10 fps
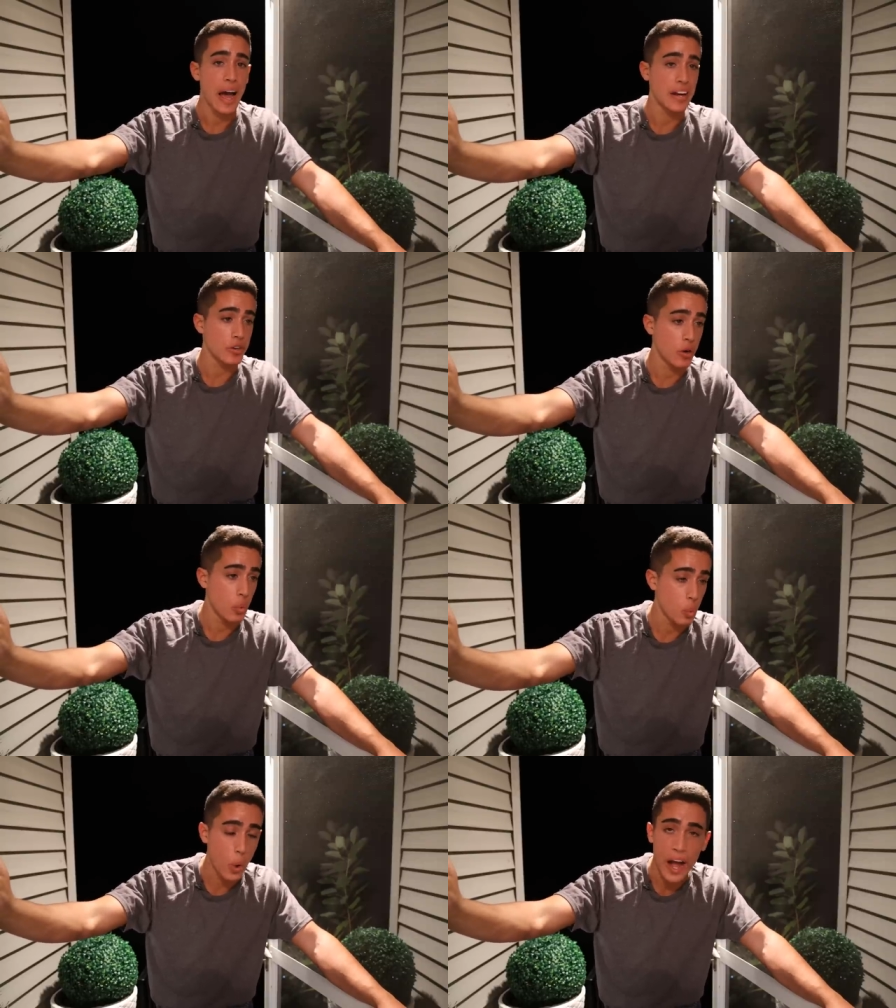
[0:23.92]
I don't
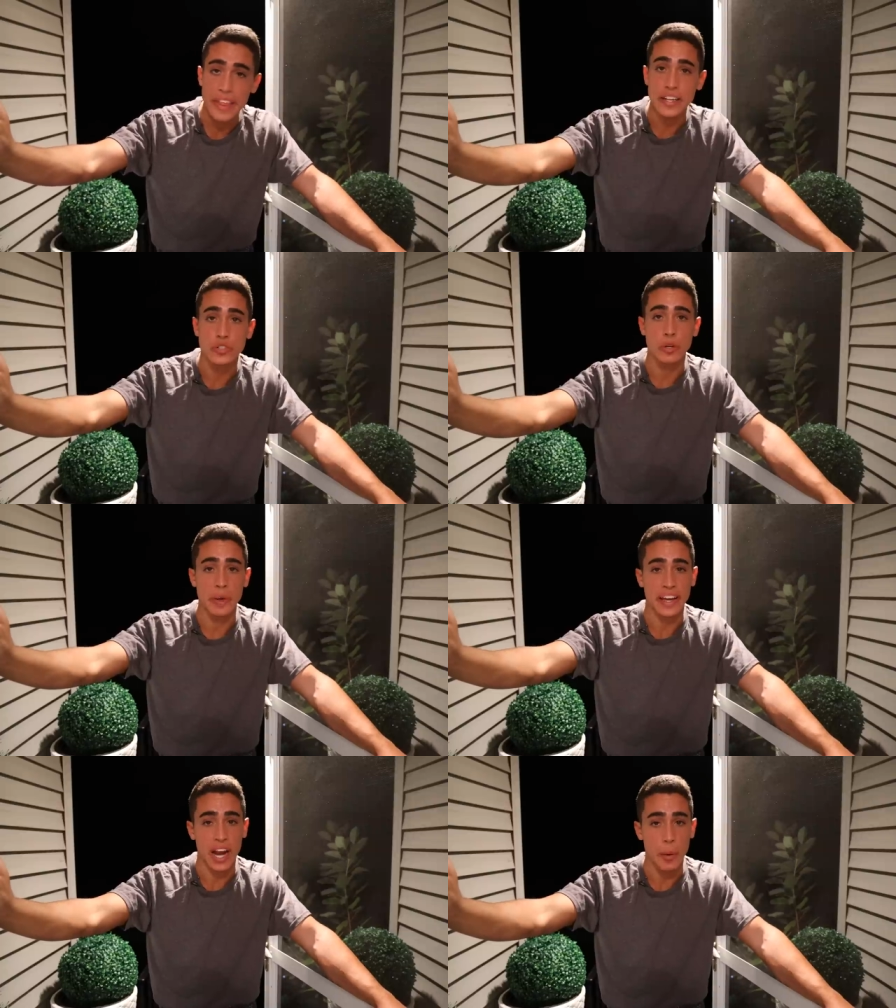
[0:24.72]
know why they
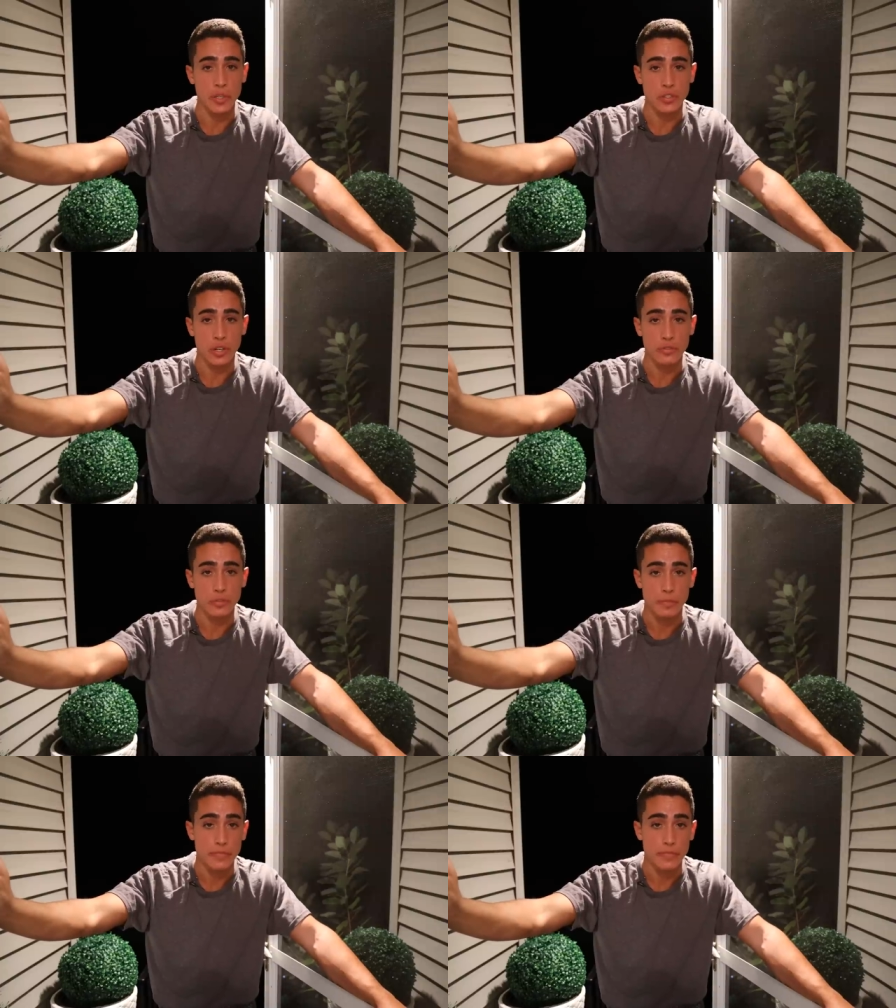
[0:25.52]
turned my cameras off.